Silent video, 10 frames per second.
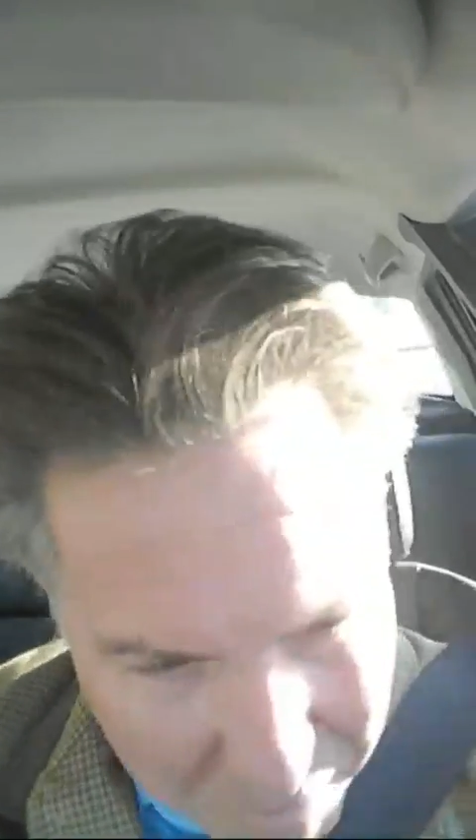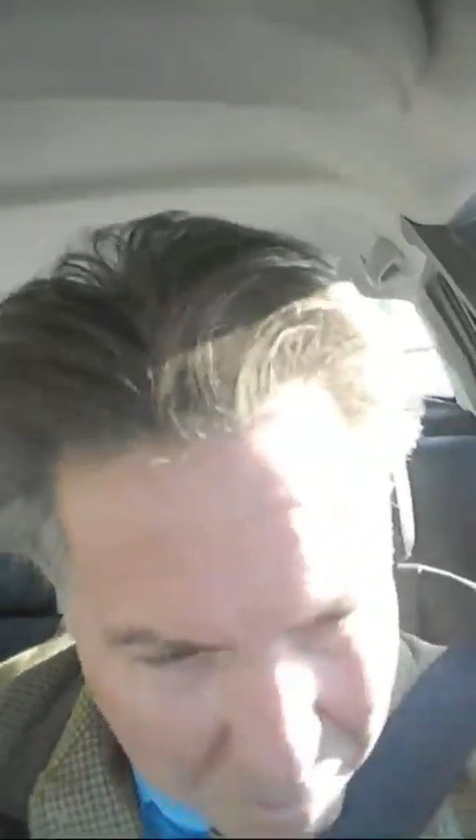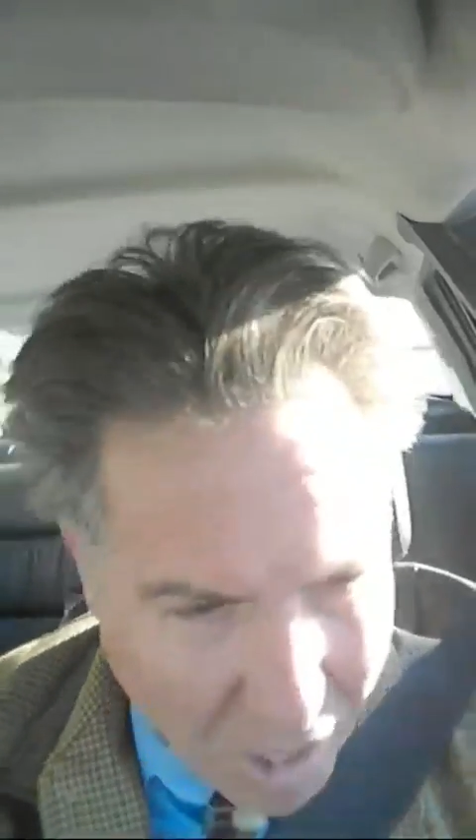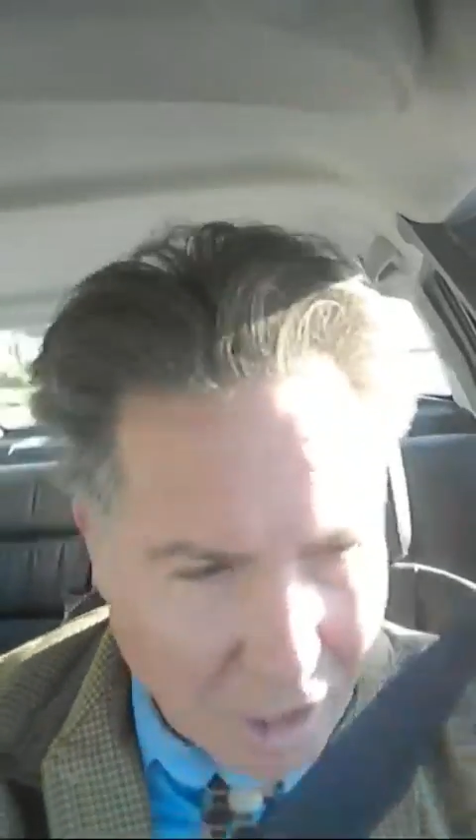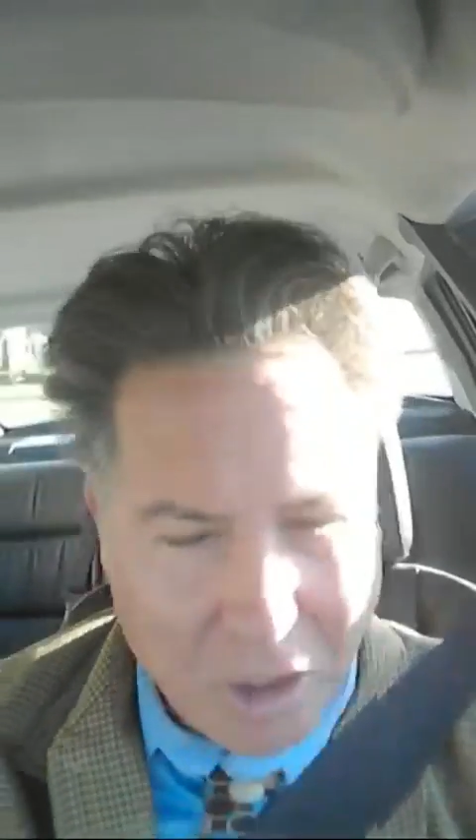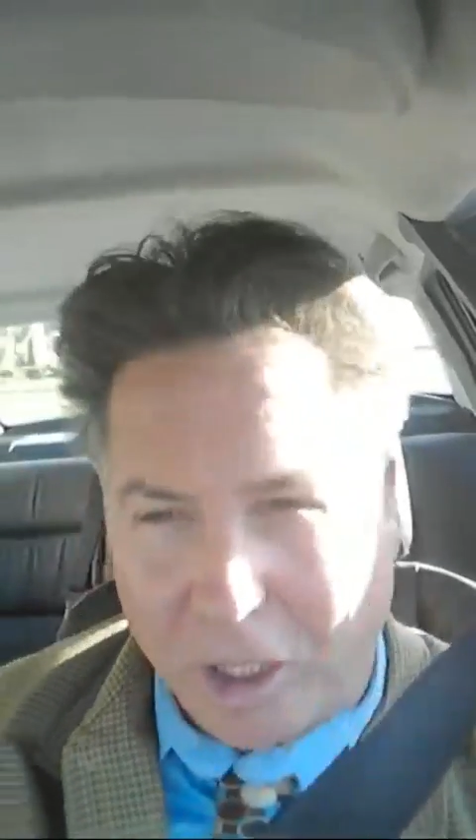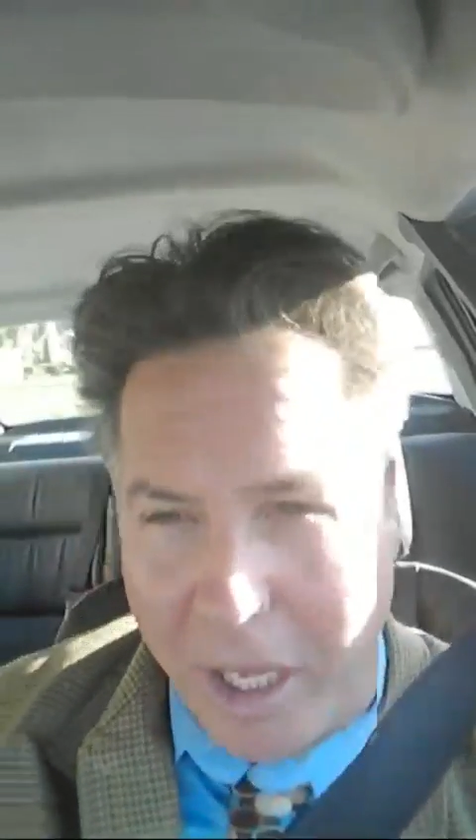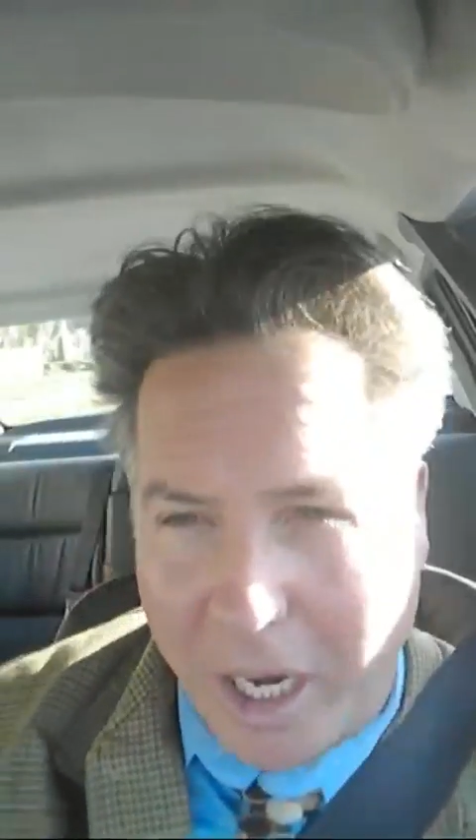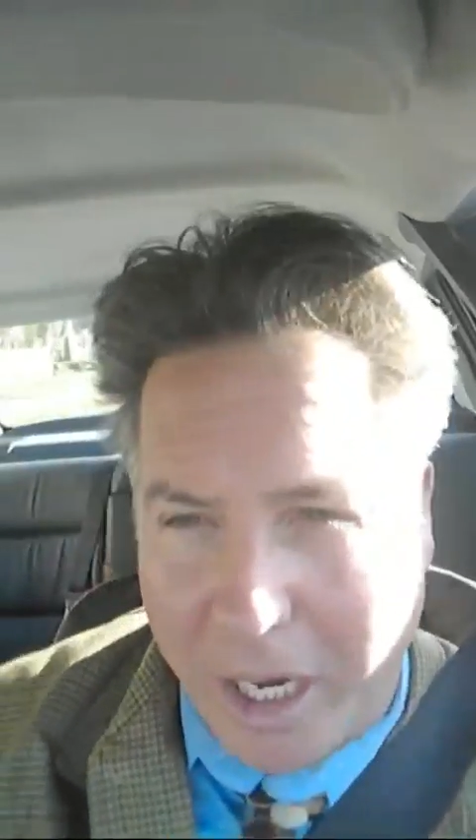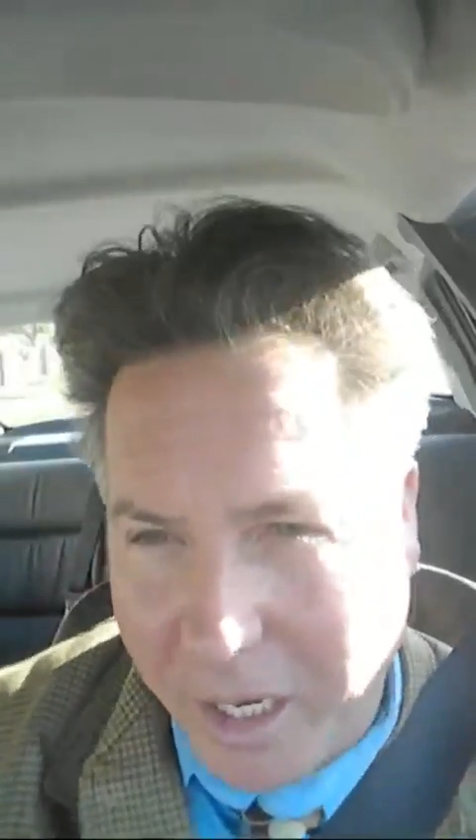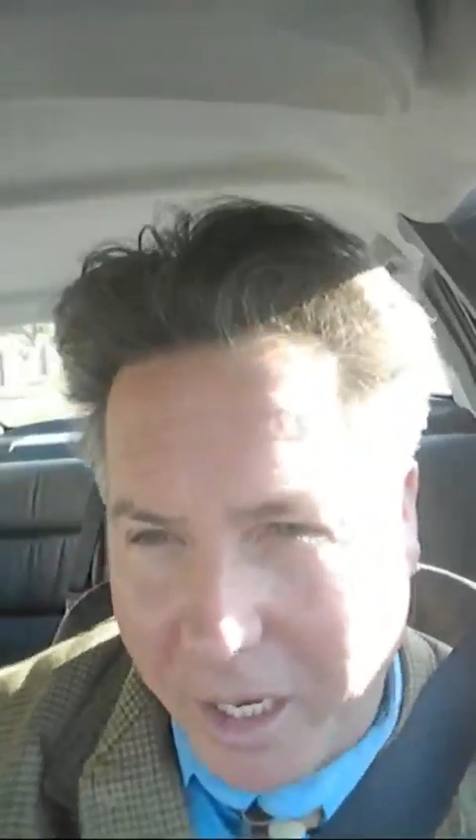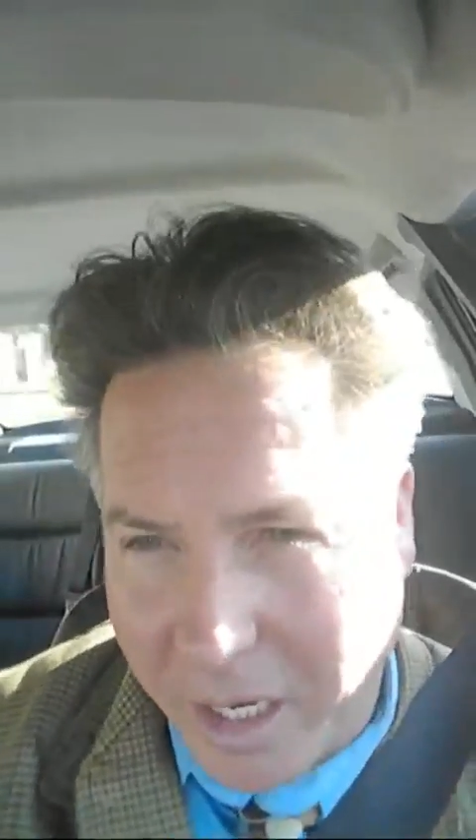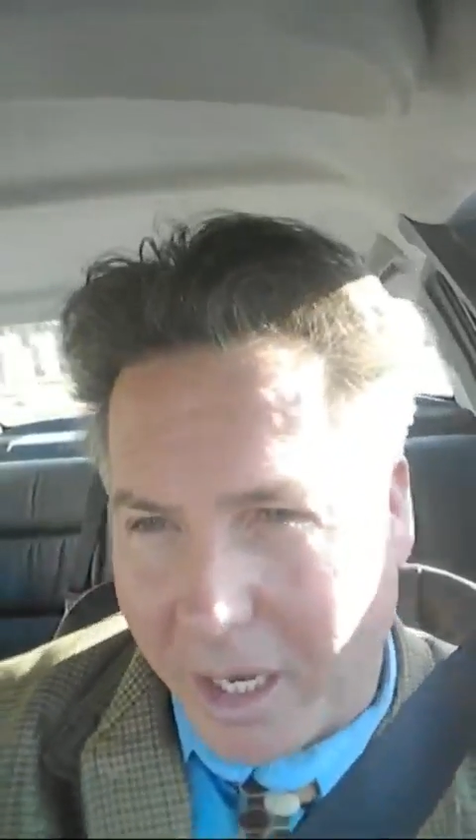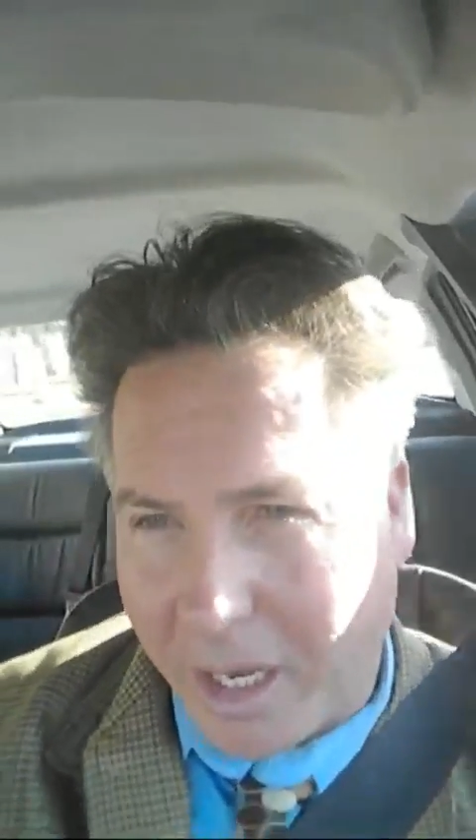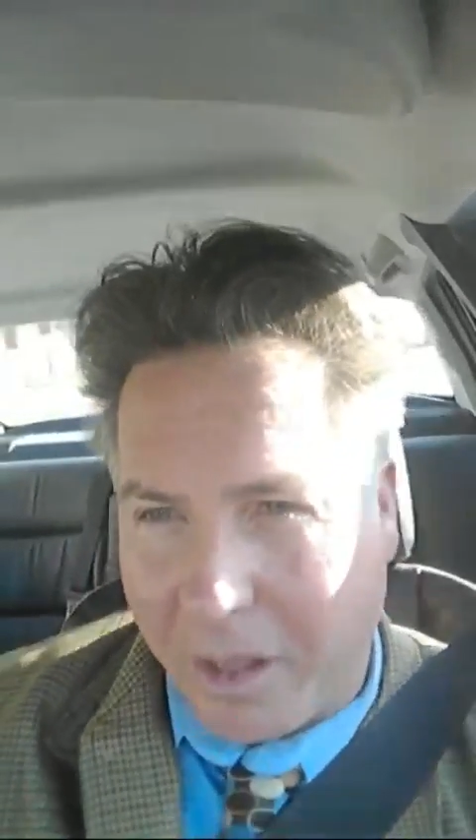modulate
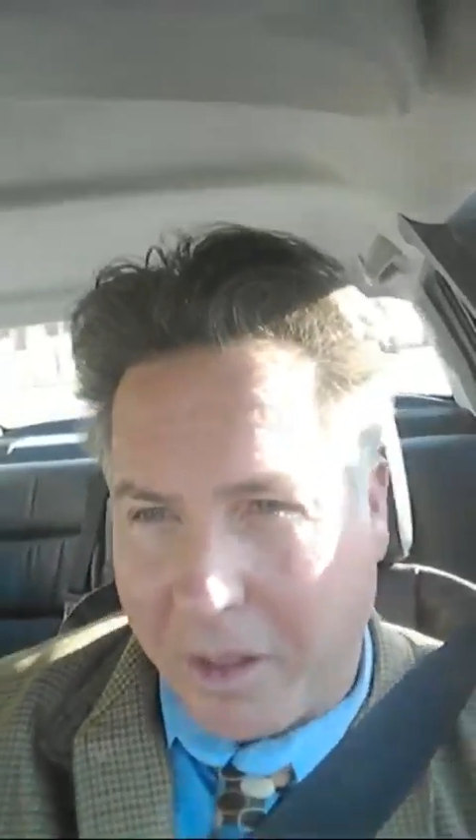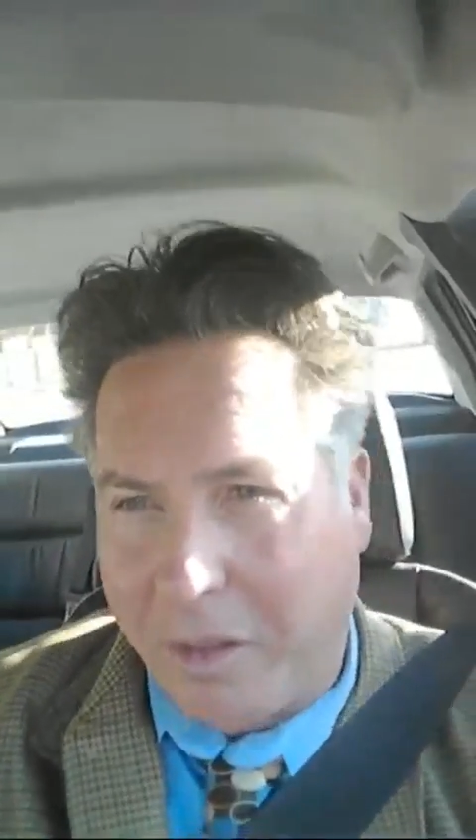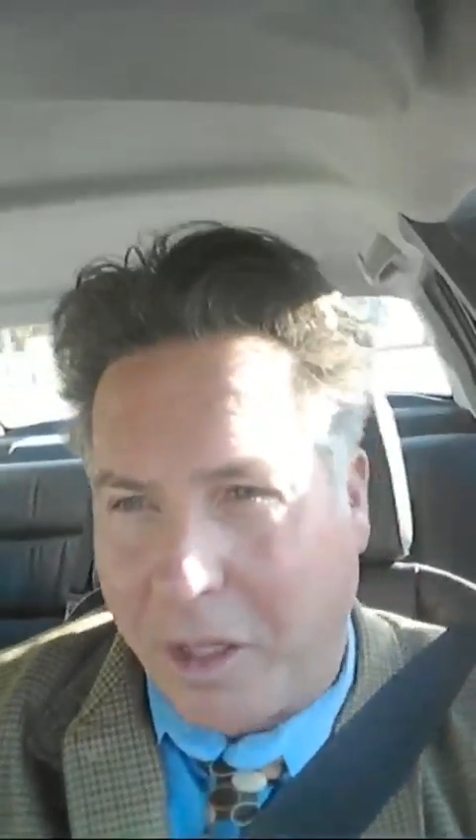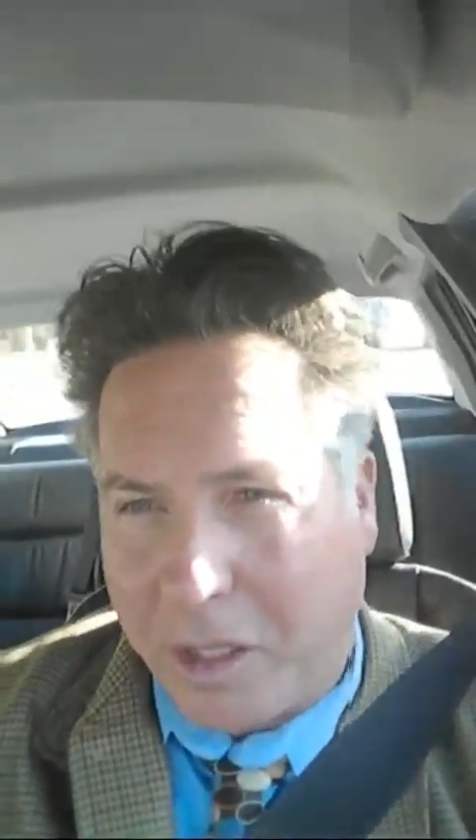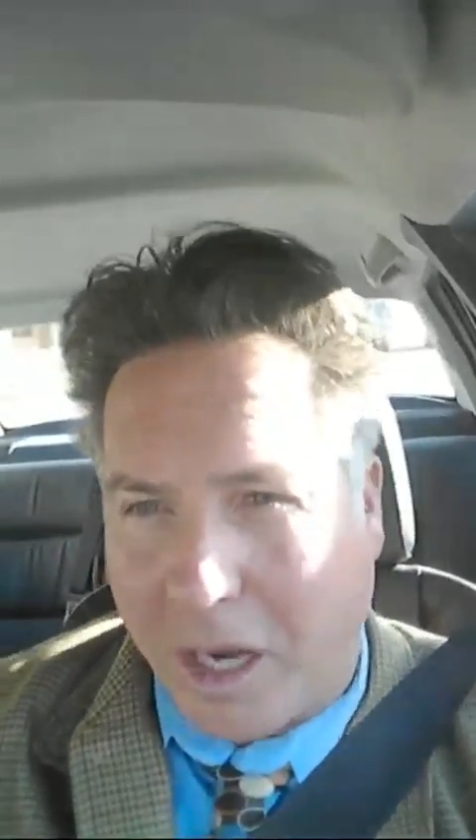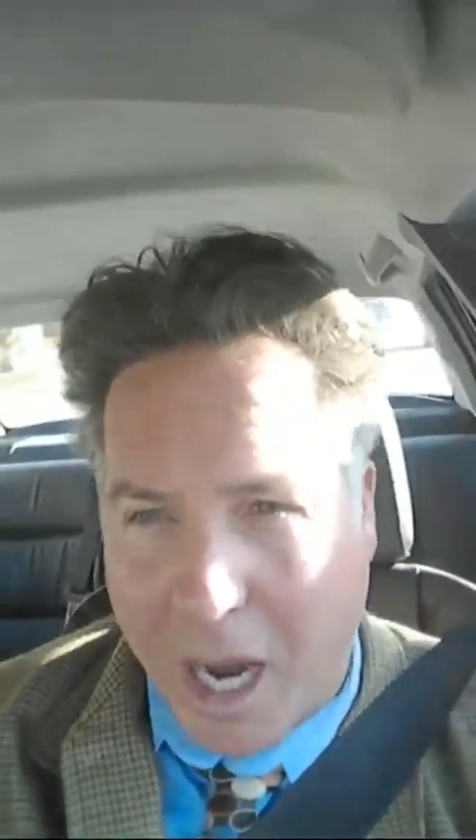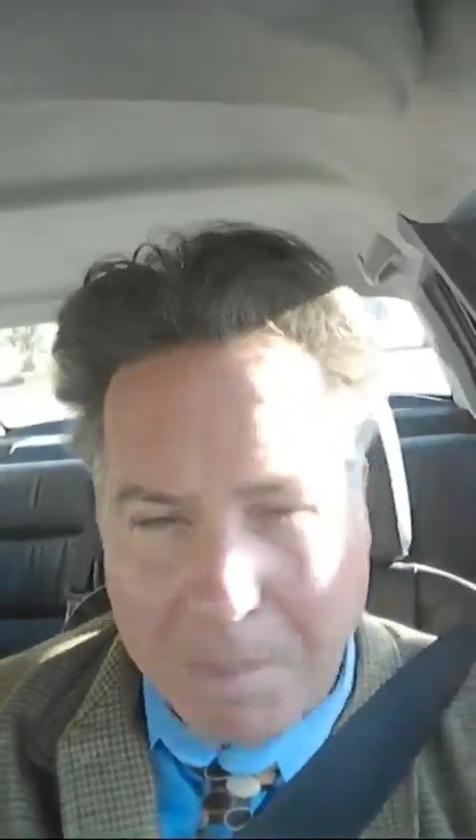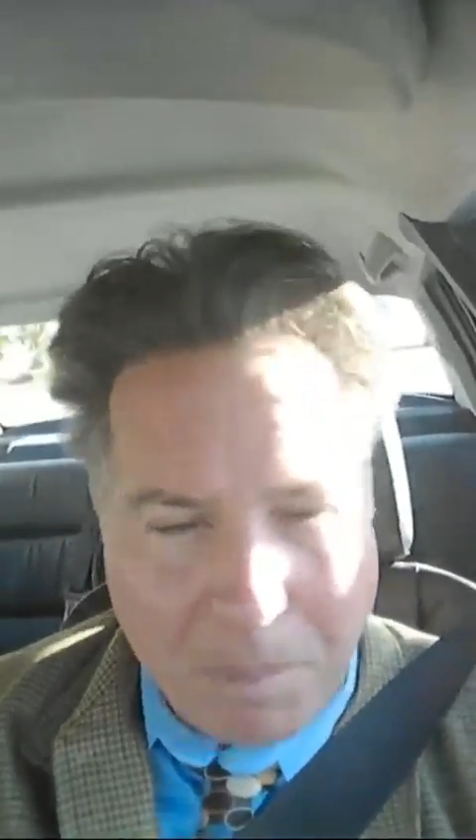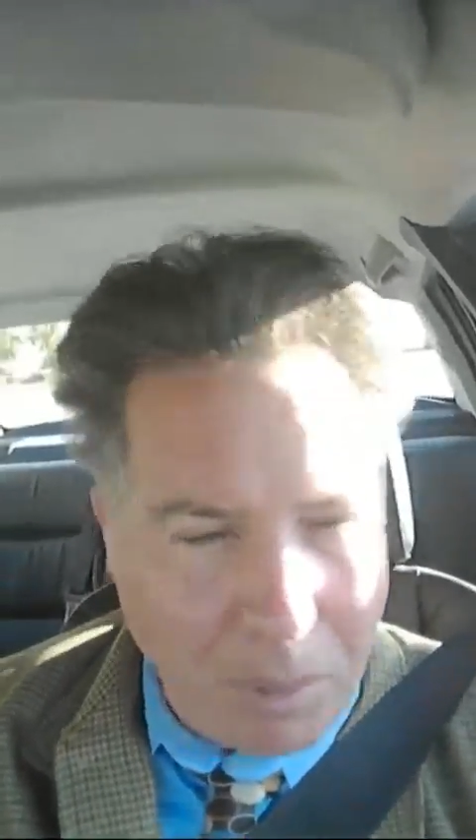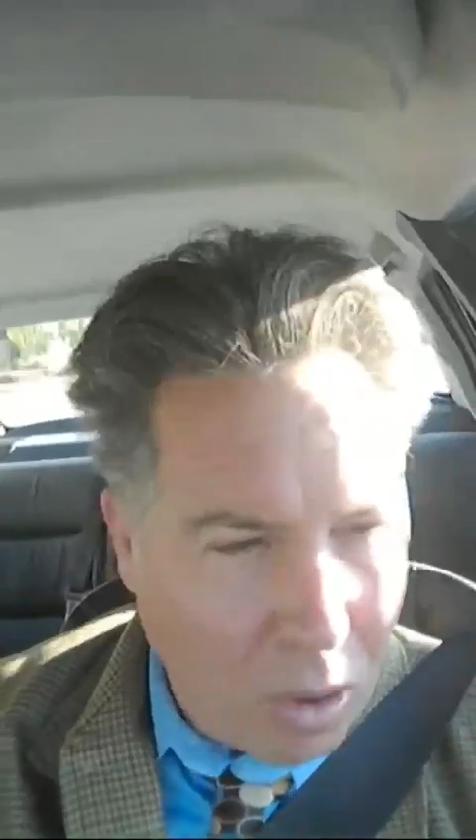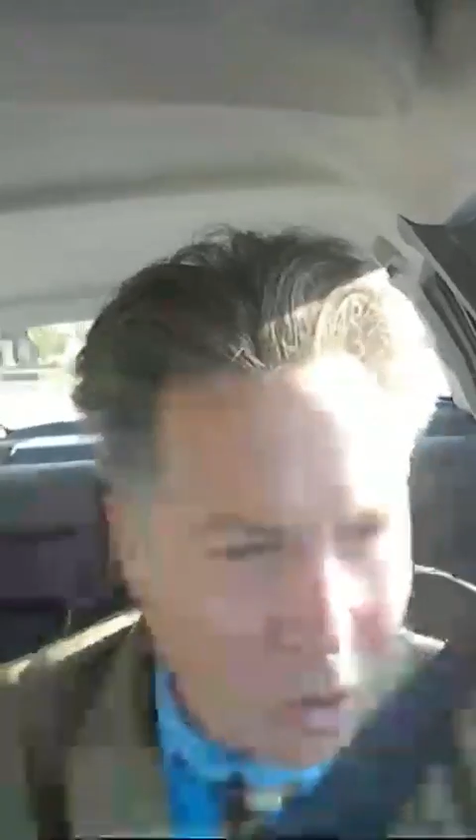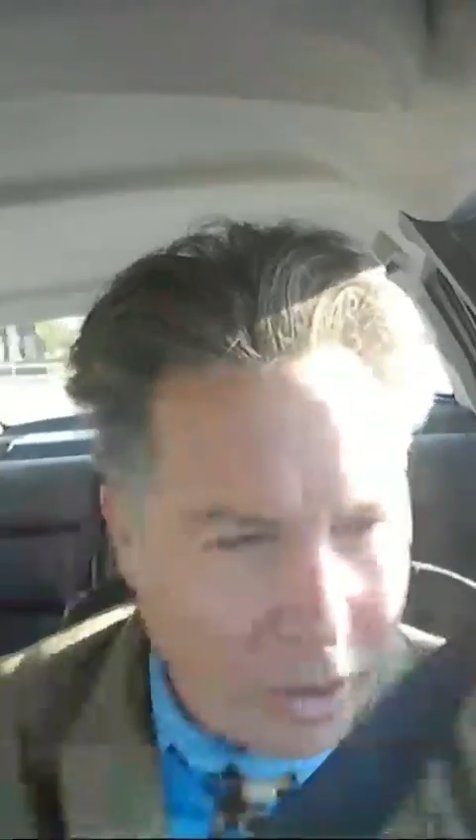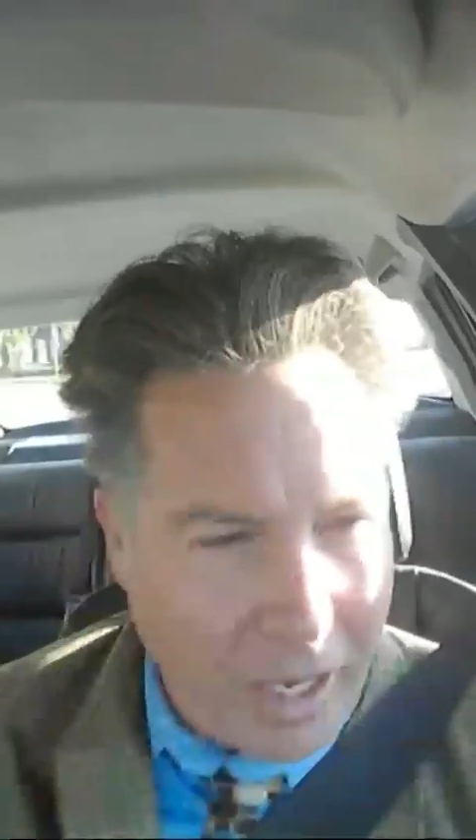the dipole